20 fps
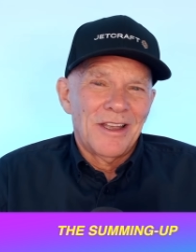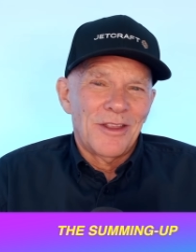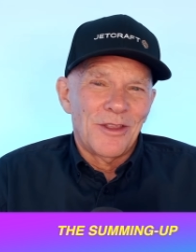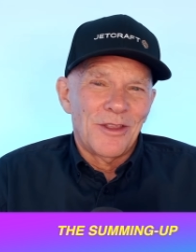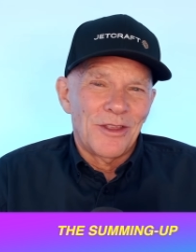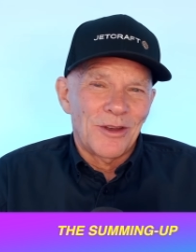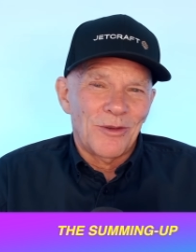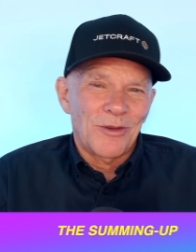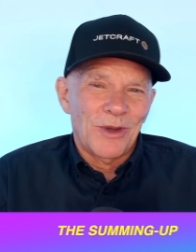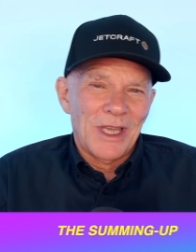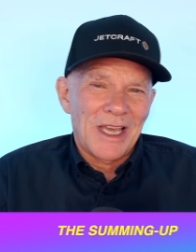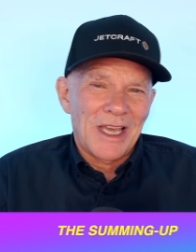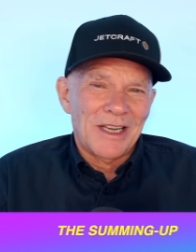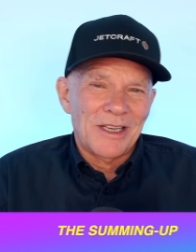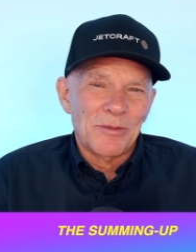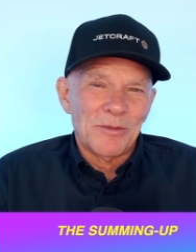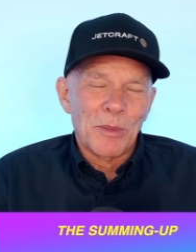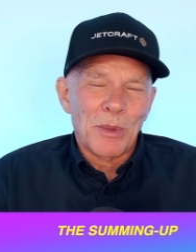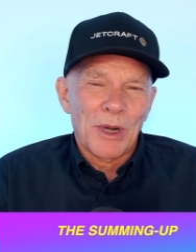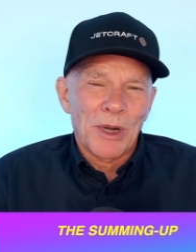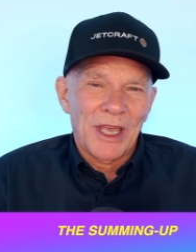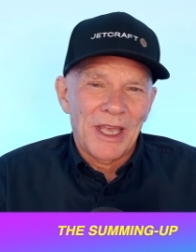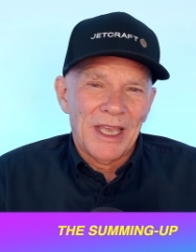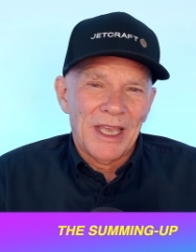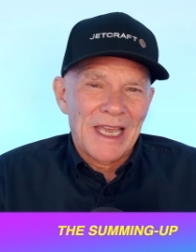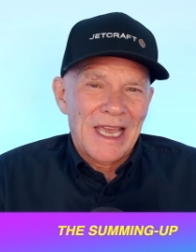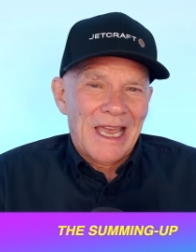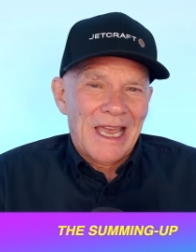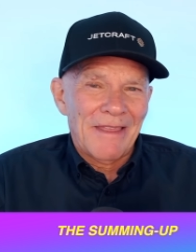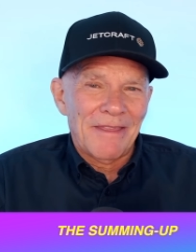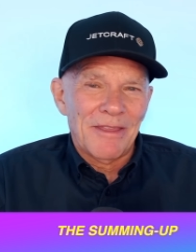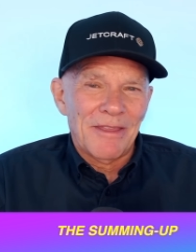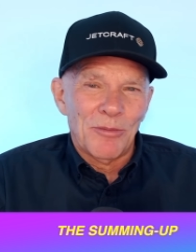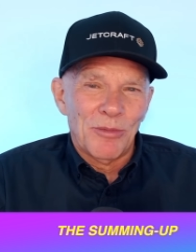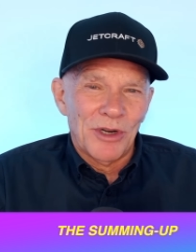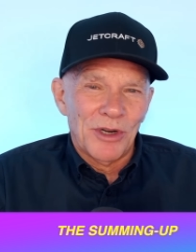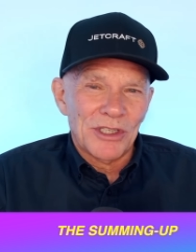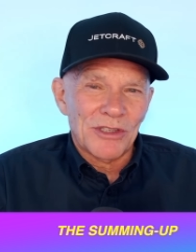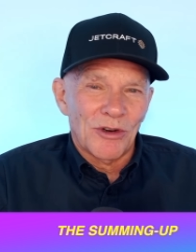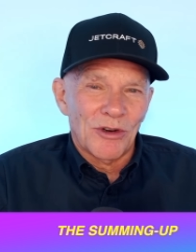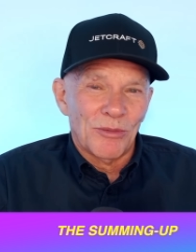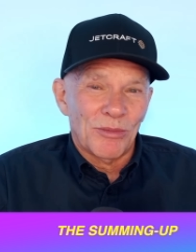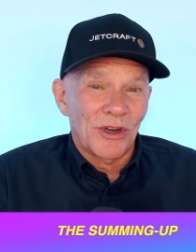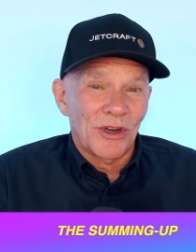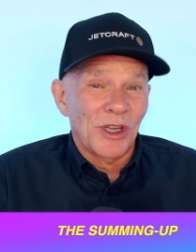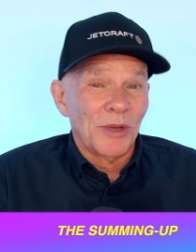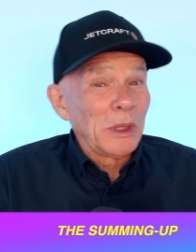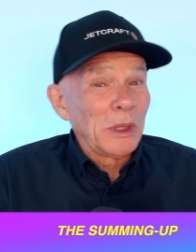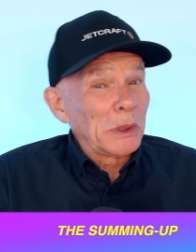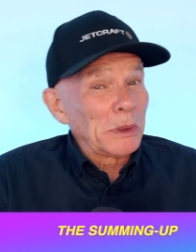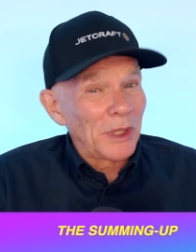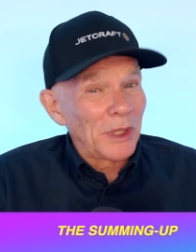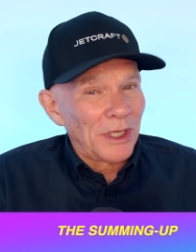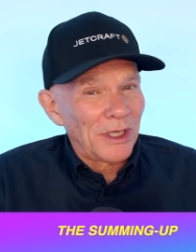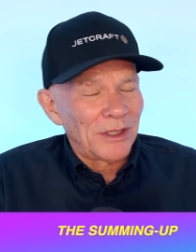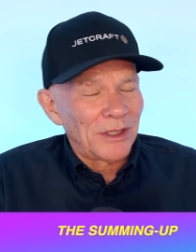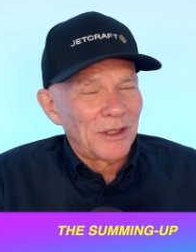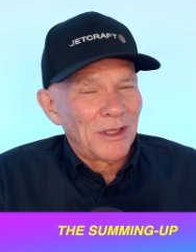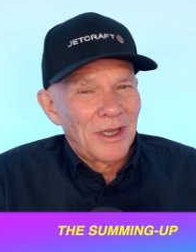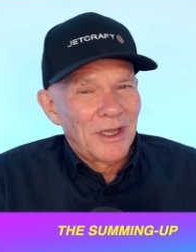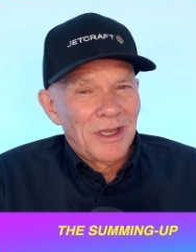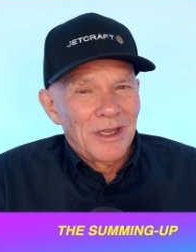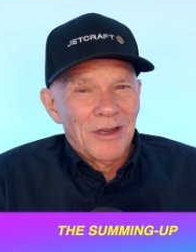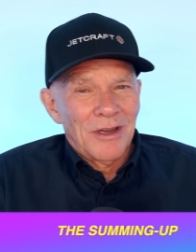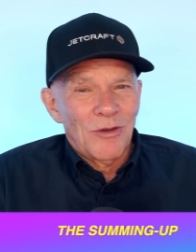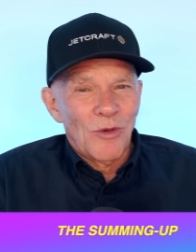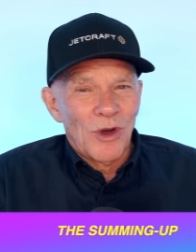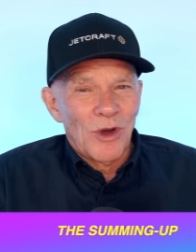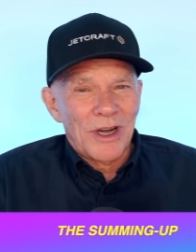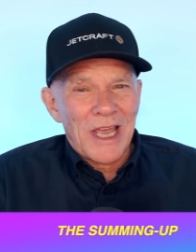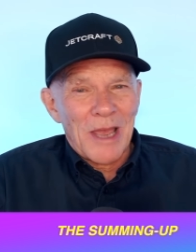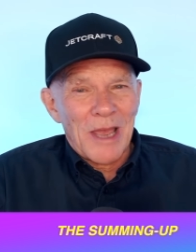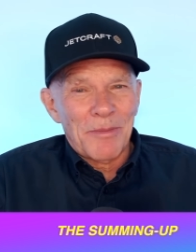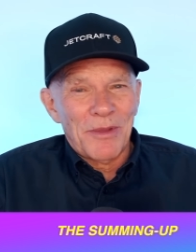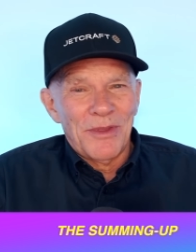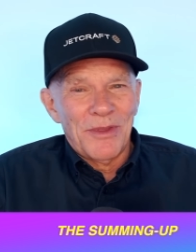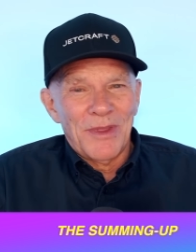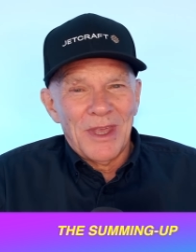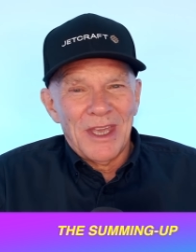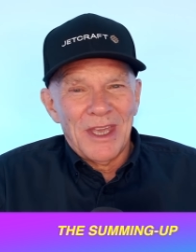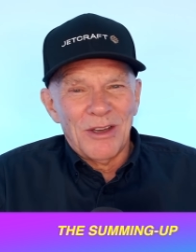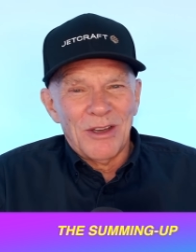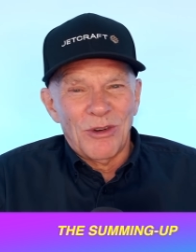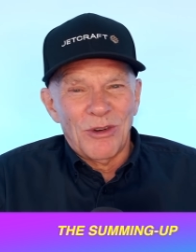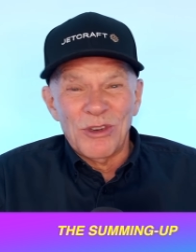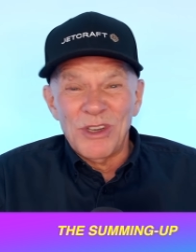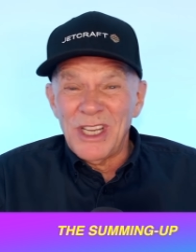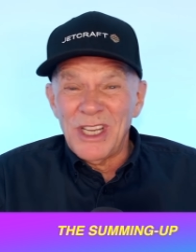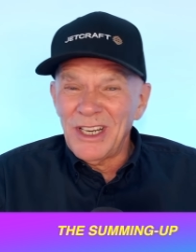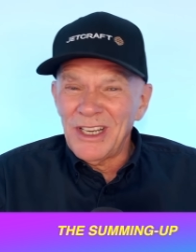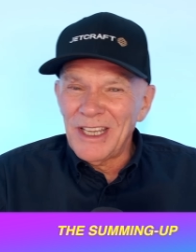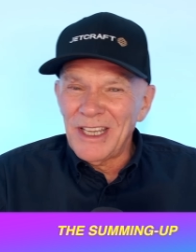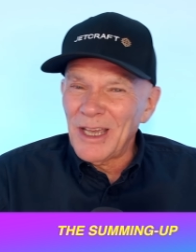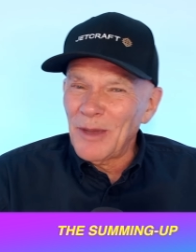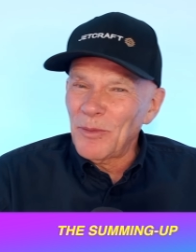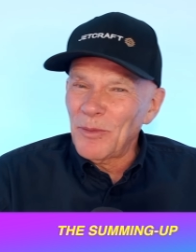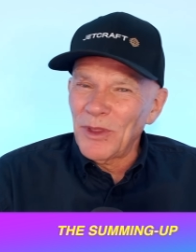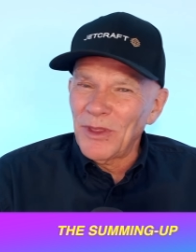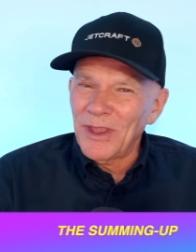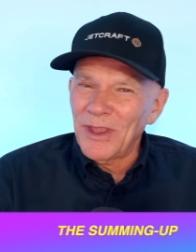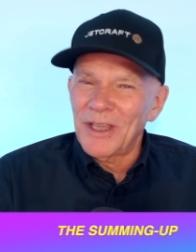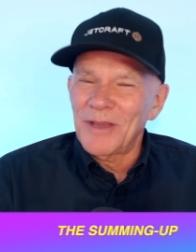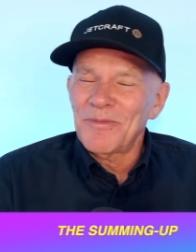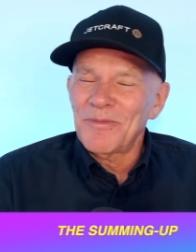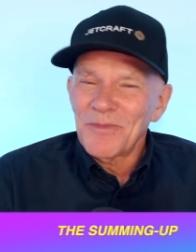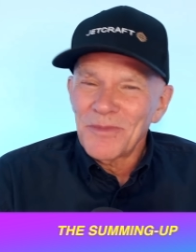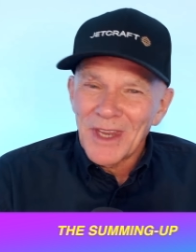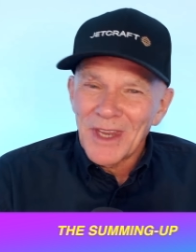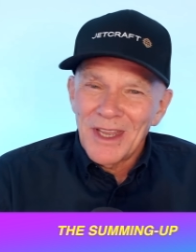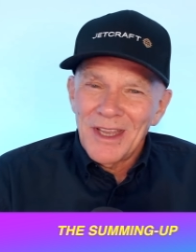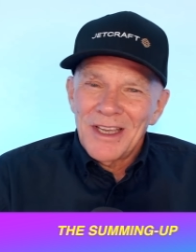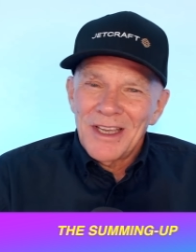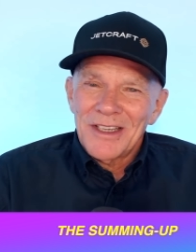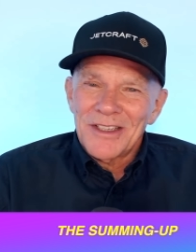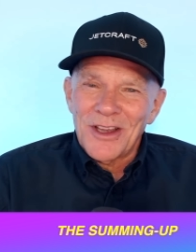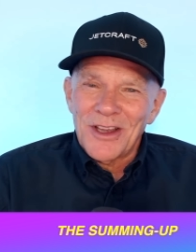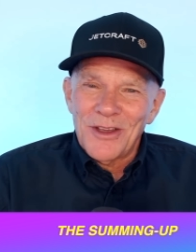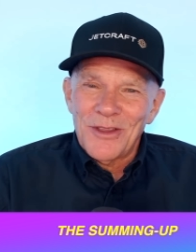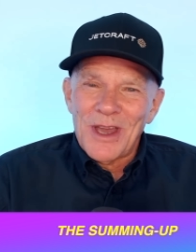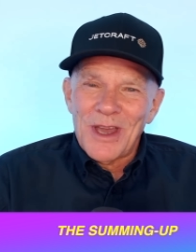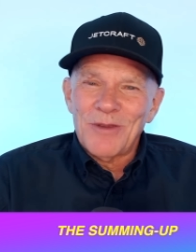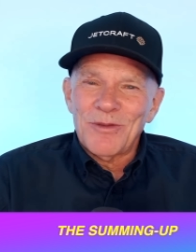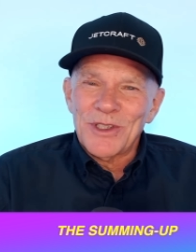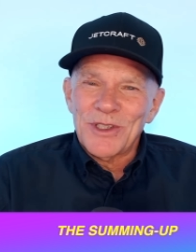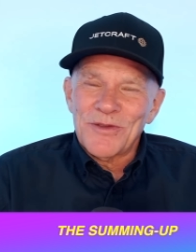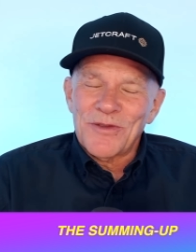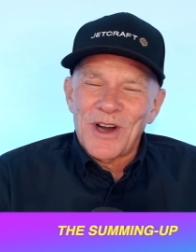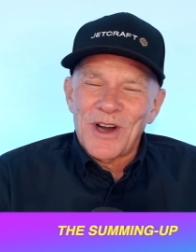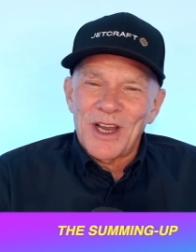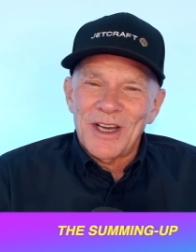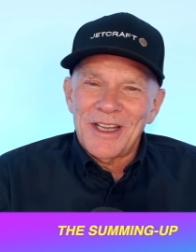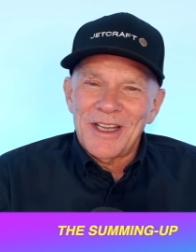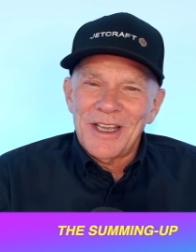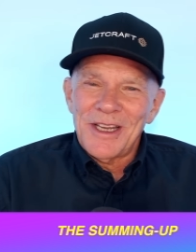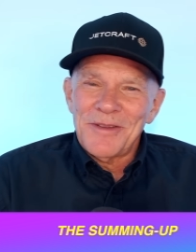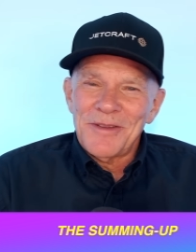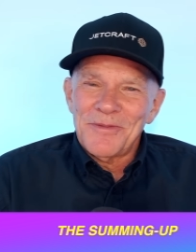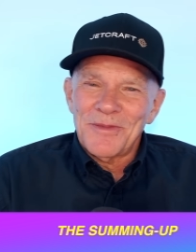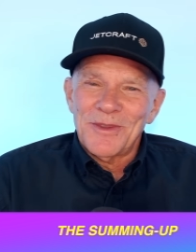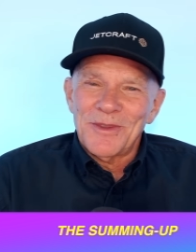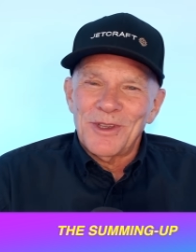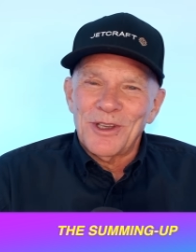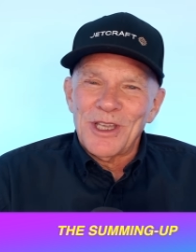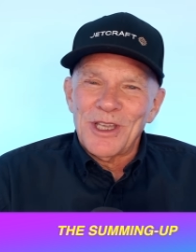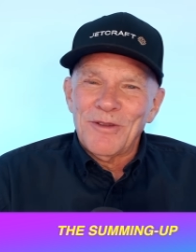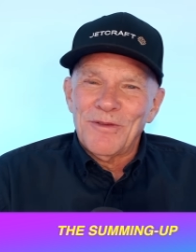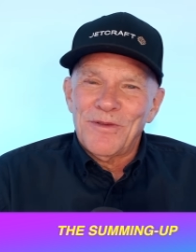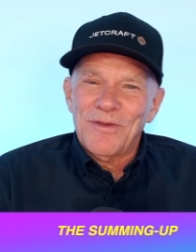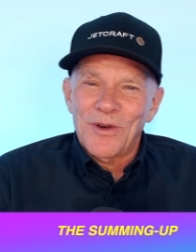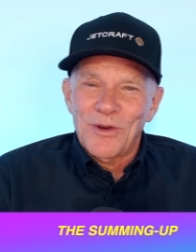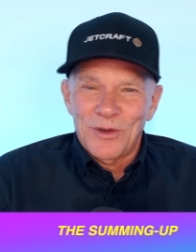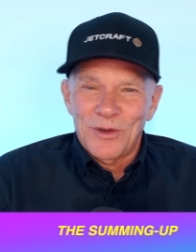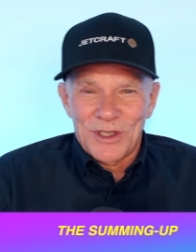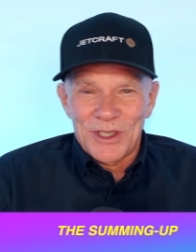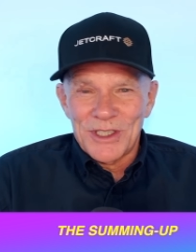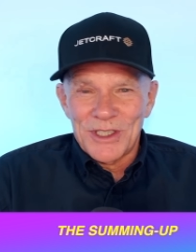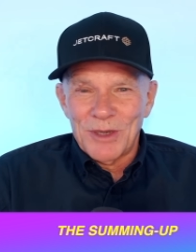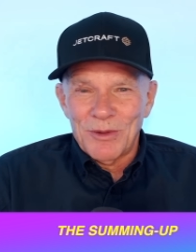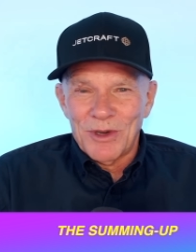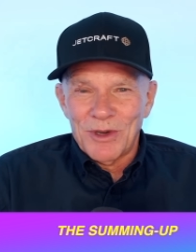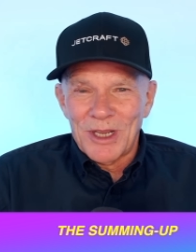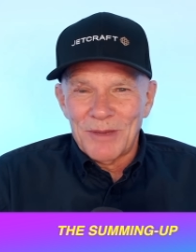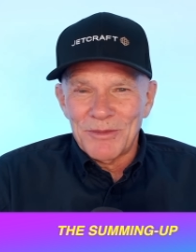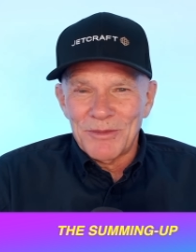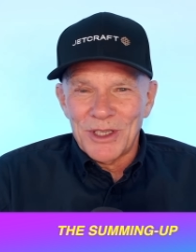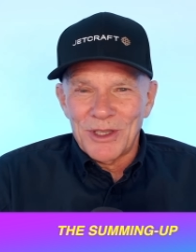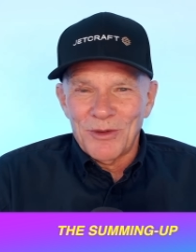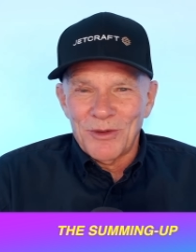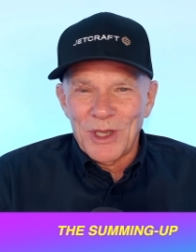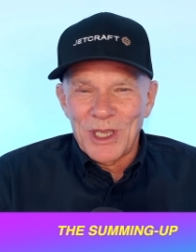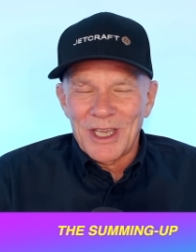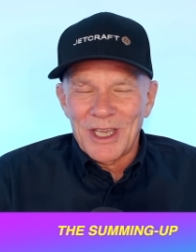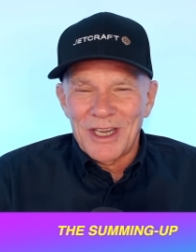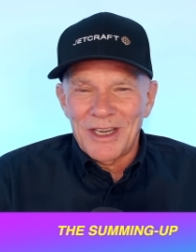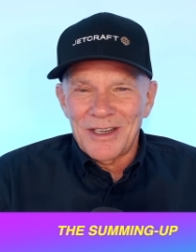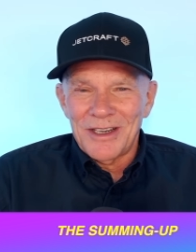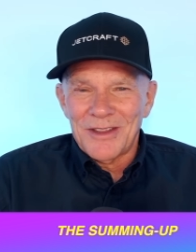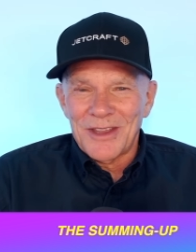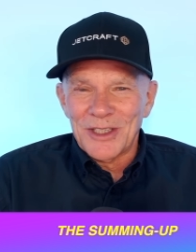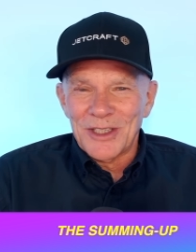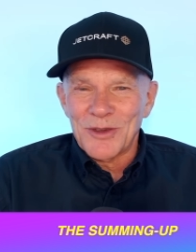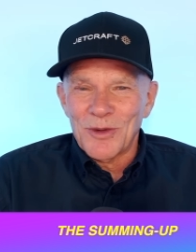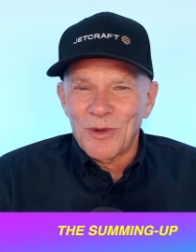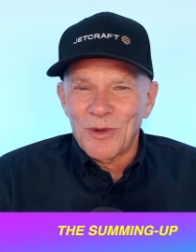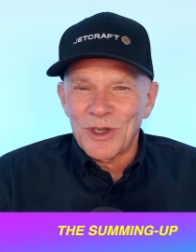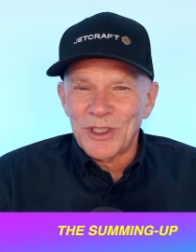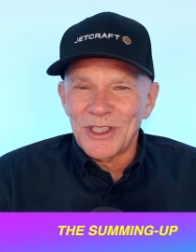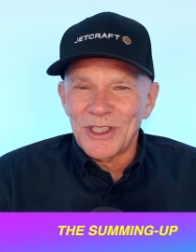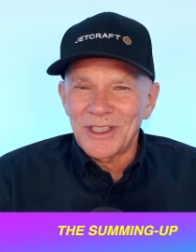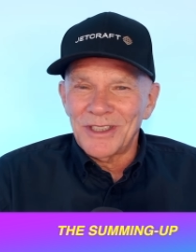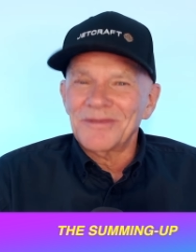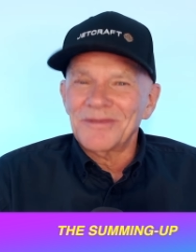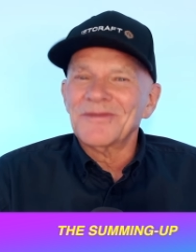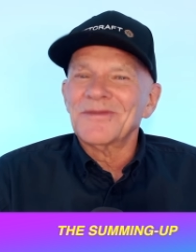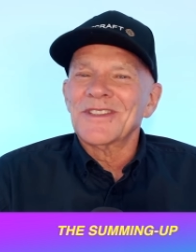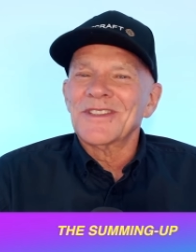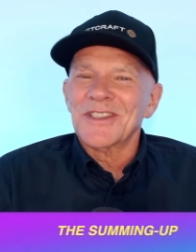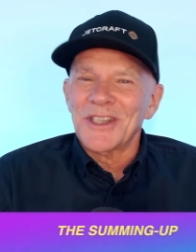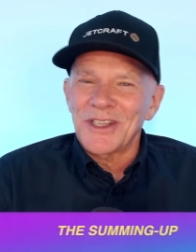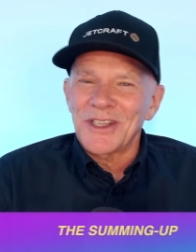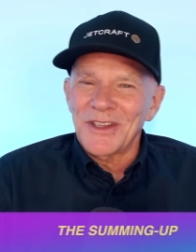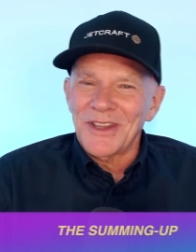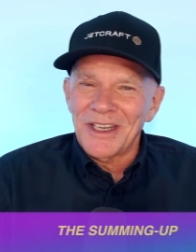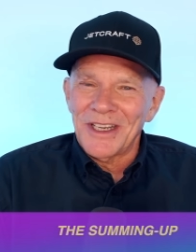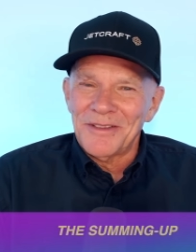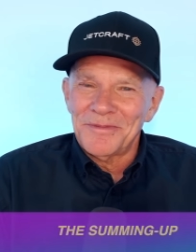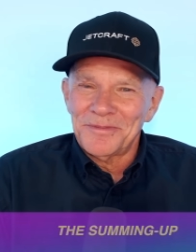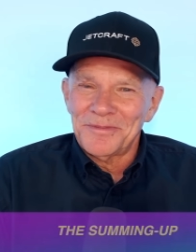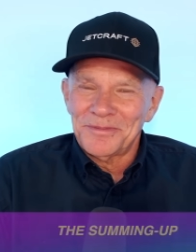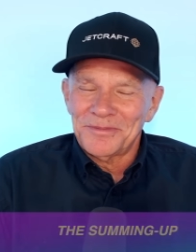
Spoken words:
that we had in play at the British Grand Prix. And we all know what happened there, or nearly happened there. So that was Friday. Looking forward to see what happens at the weekend. Thanks for watching. See you then.